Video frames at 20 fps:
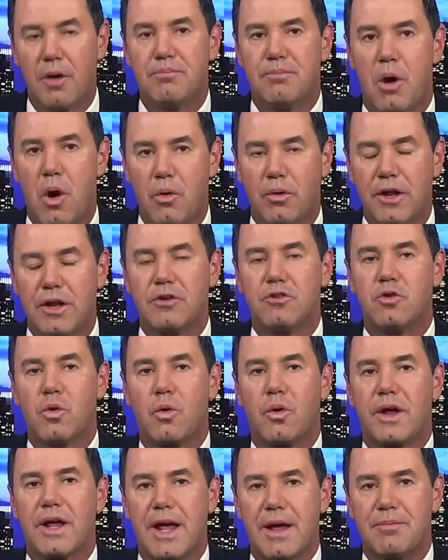opponent
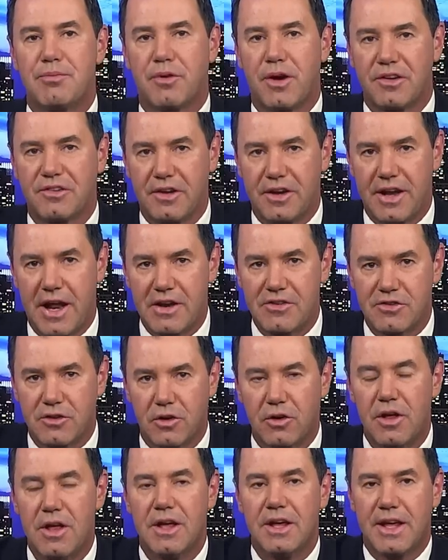during a
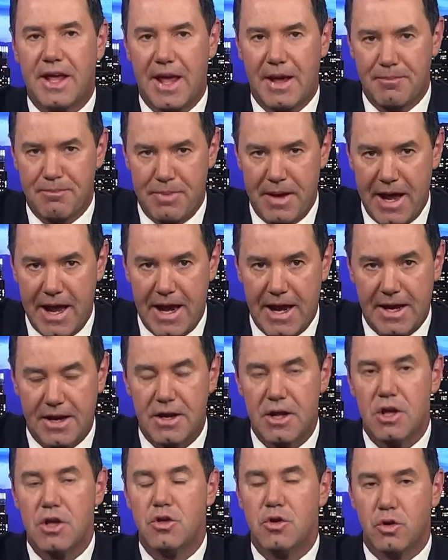presidential
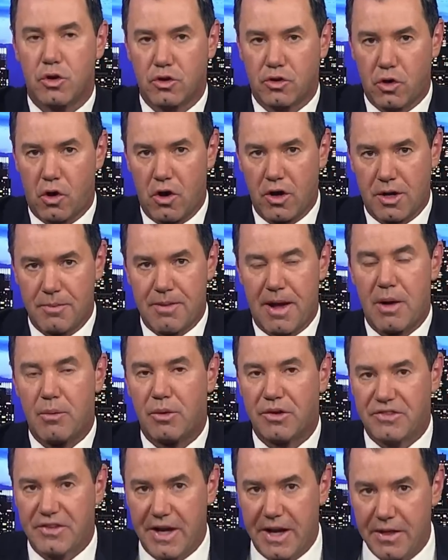campaign. You could talk about
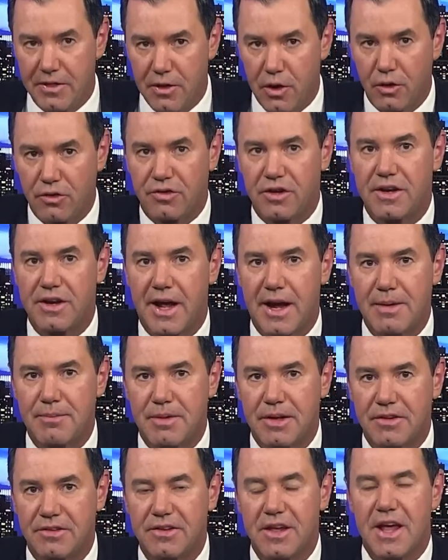what's in those
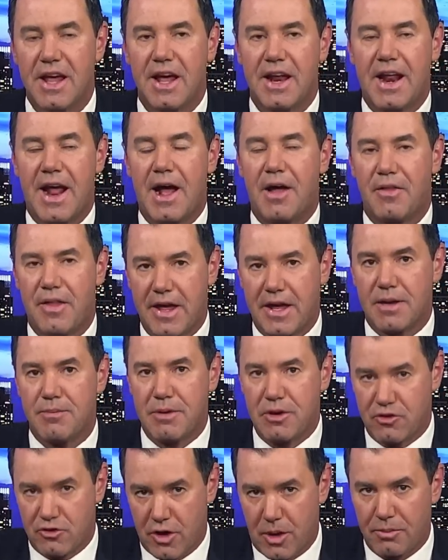indictments and how they could
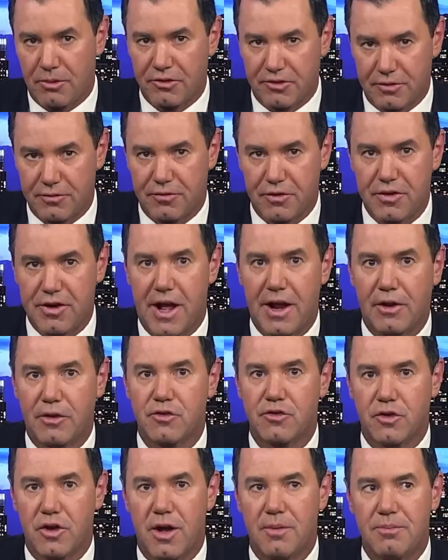be troublesome for
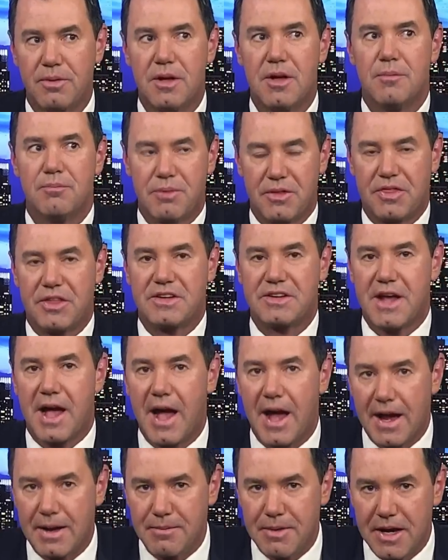Donald Trump, but the
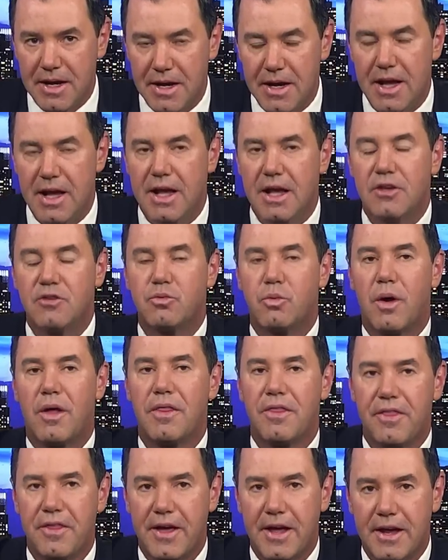timing is
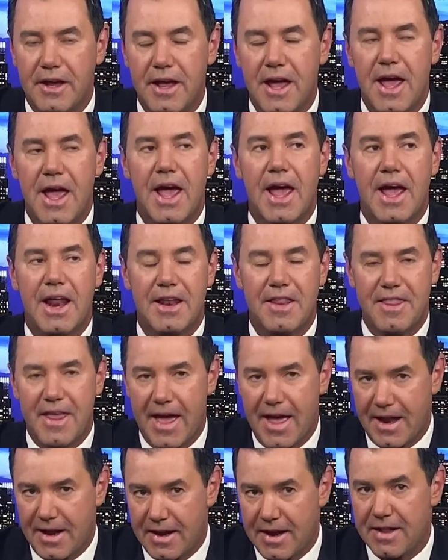one thing, and
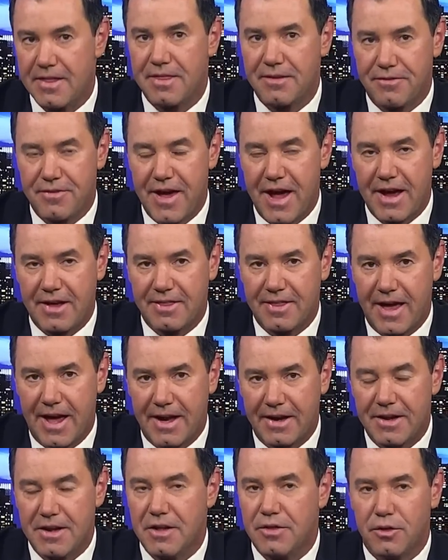then the fact
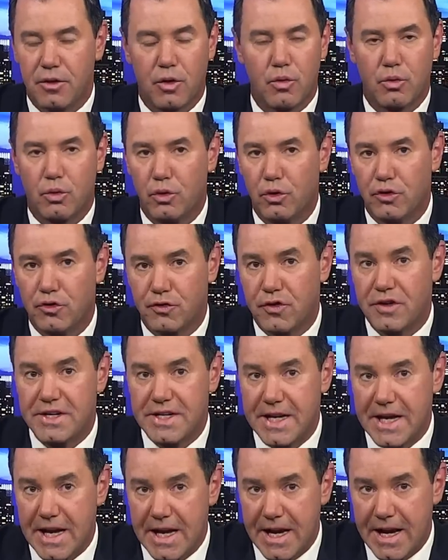that there are rules for
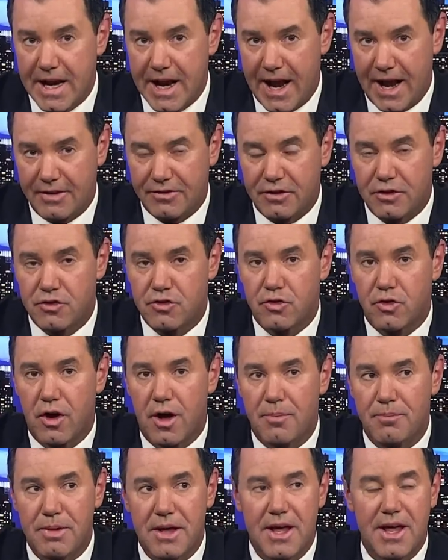T, as in
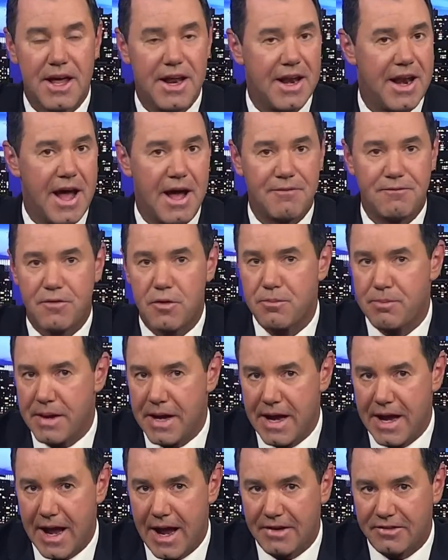Trump, and not for
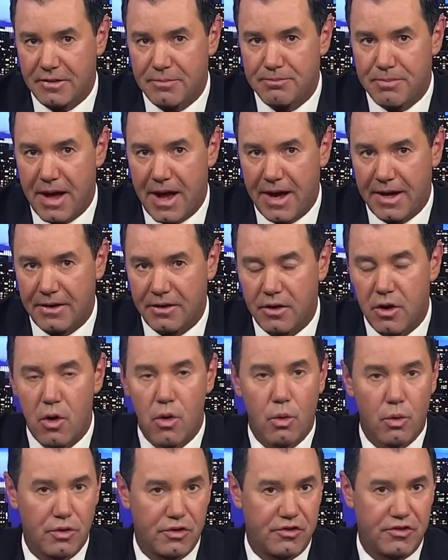B, as in Biden,
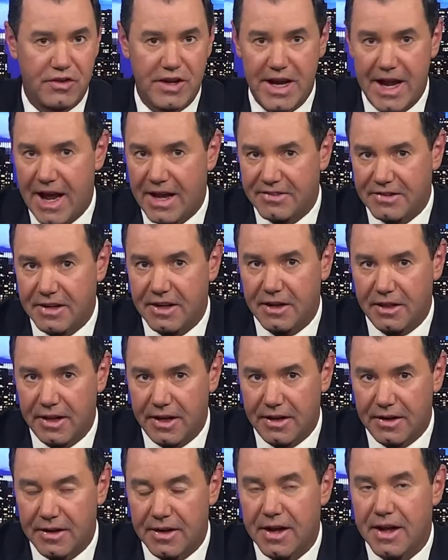or C, as in
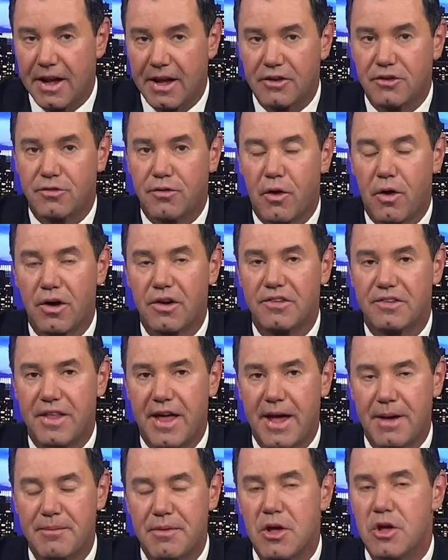Clinton, as far as
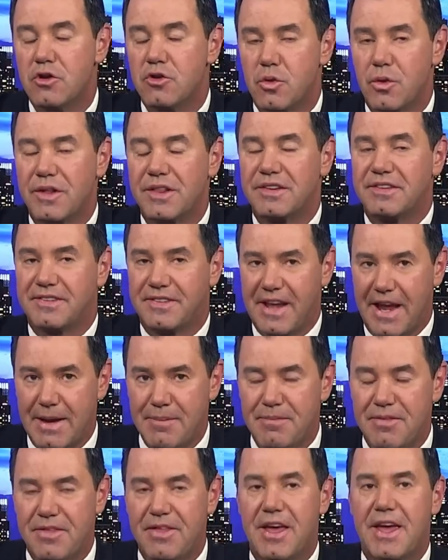them doing the
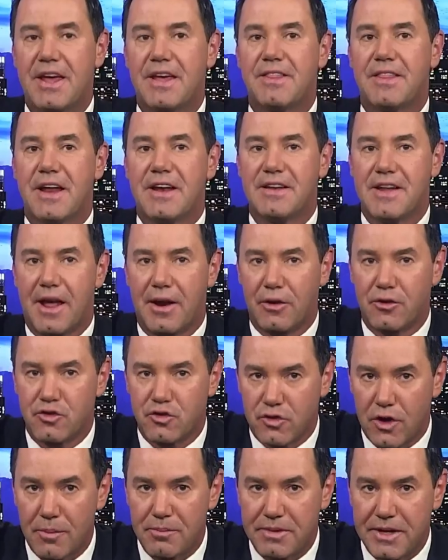same thing that Donald
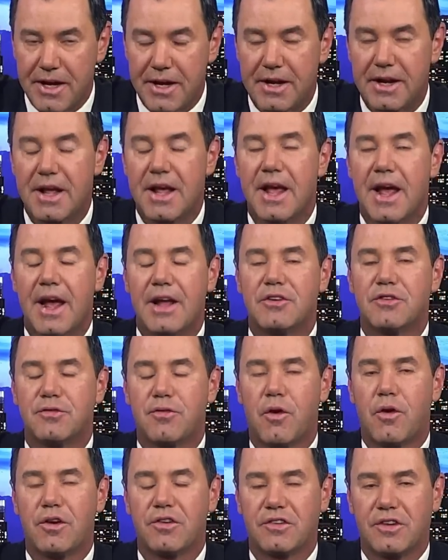Trump did as
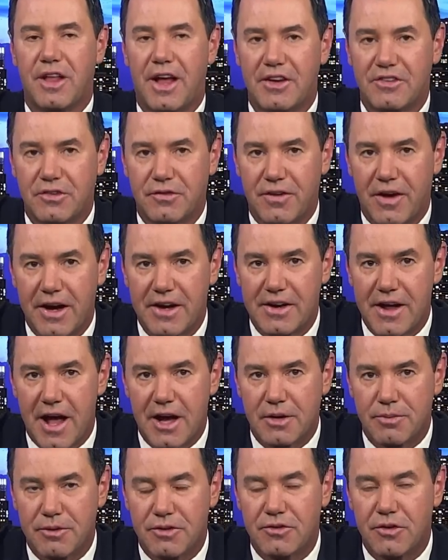far as classified
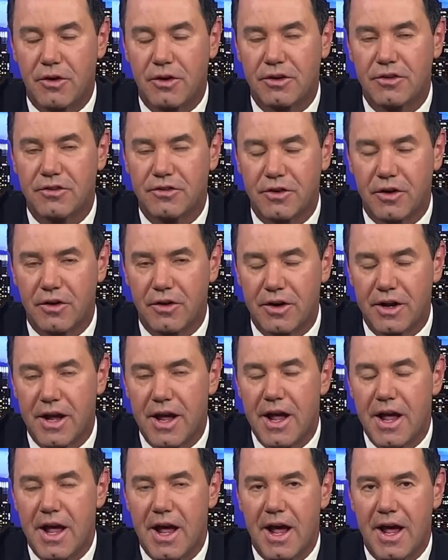documents are concerned,
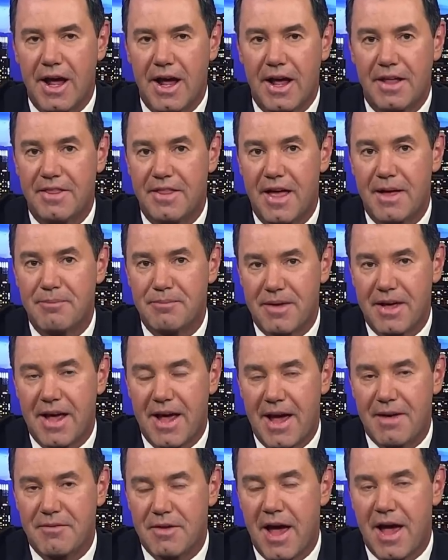and then
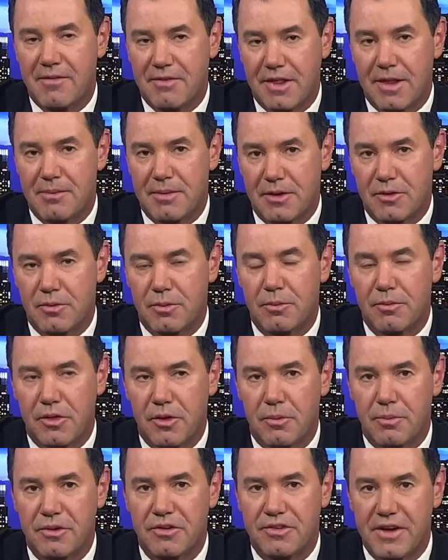ha having them in
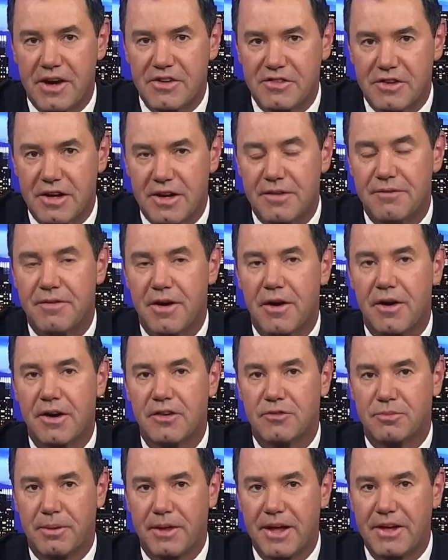their possession in
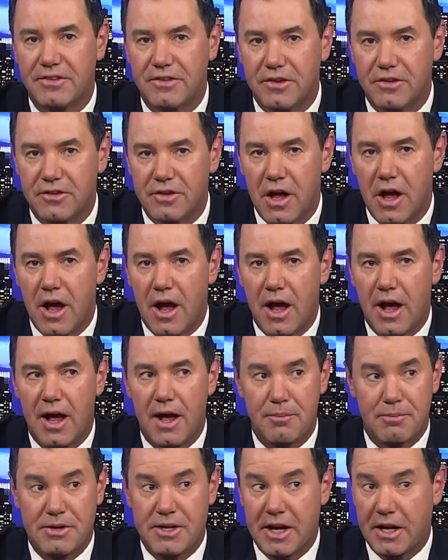various places,
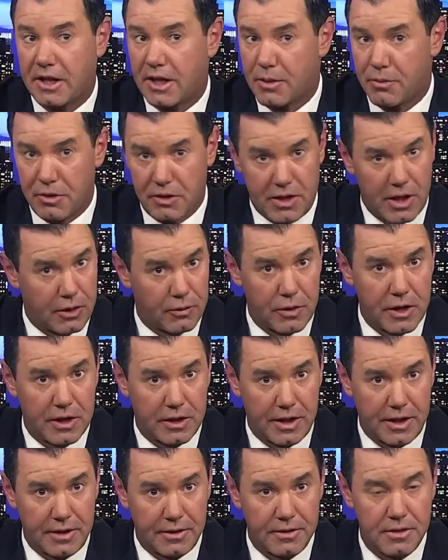uh, particularly with Hillary
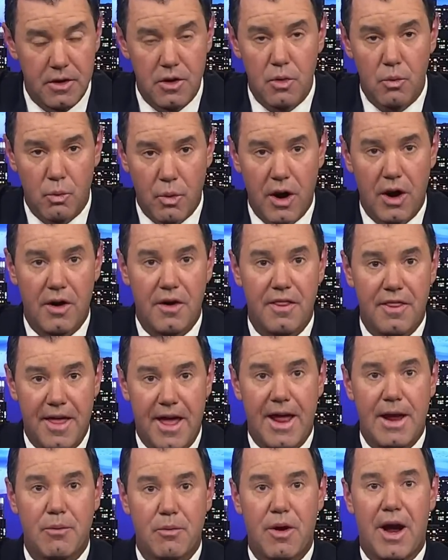Clinton, where
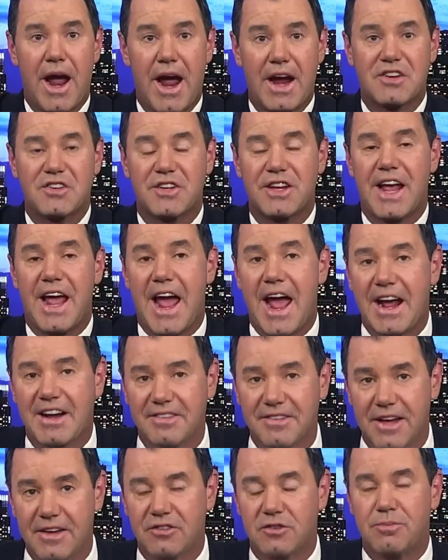they were actually
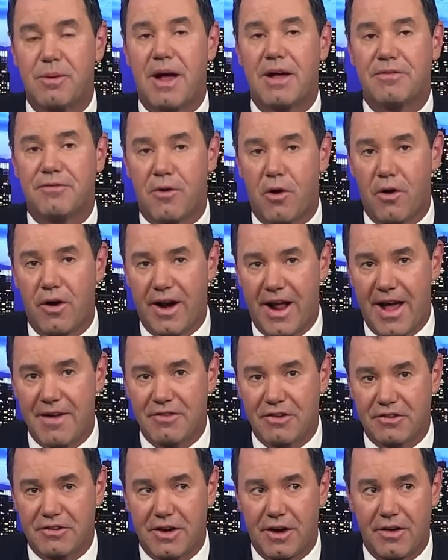accessed by foreign
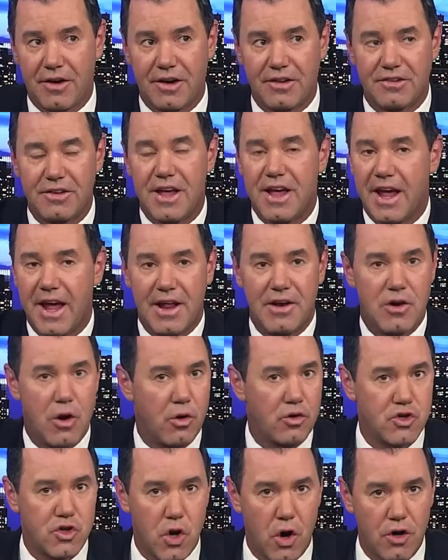adversaries and
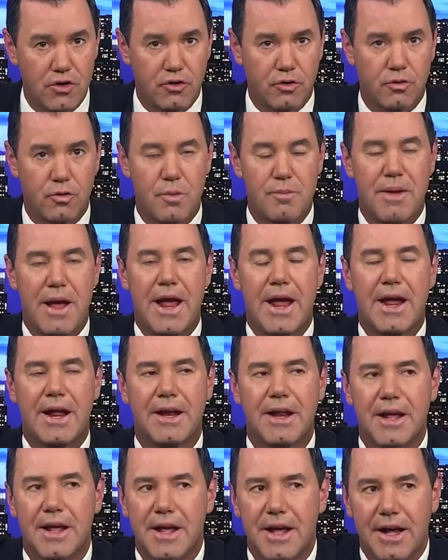no charges were
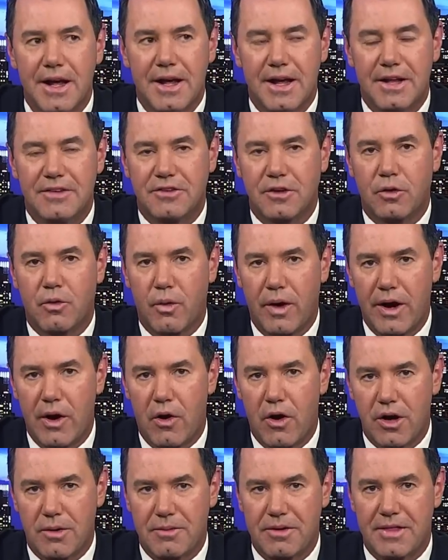made. It's a great
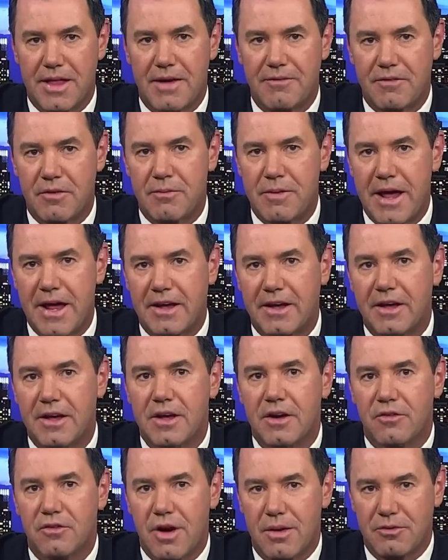argument that Vivek
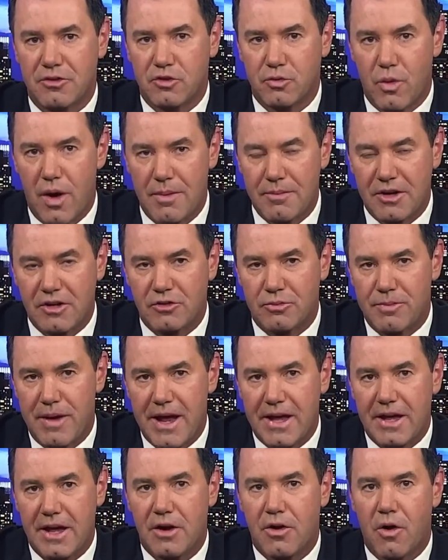Ramaswamy is
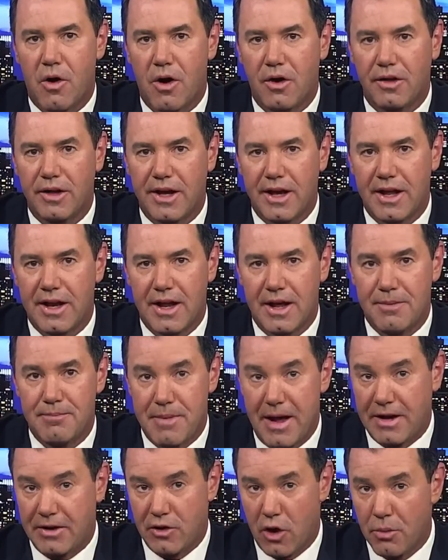making, Carley, and, and
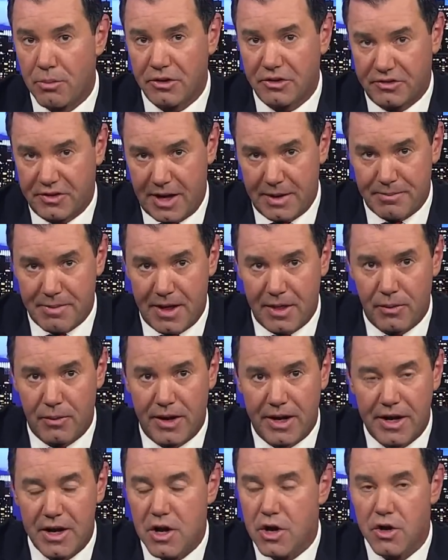make no mistake, by the
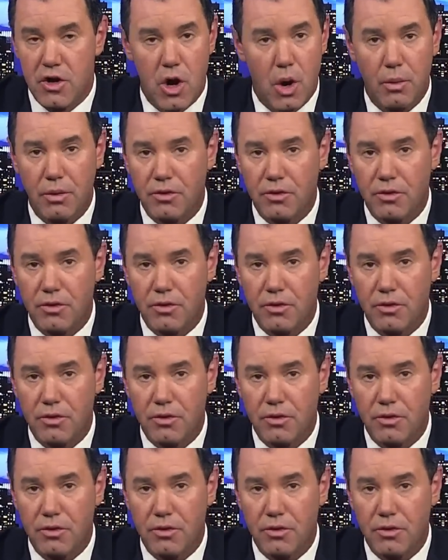way, no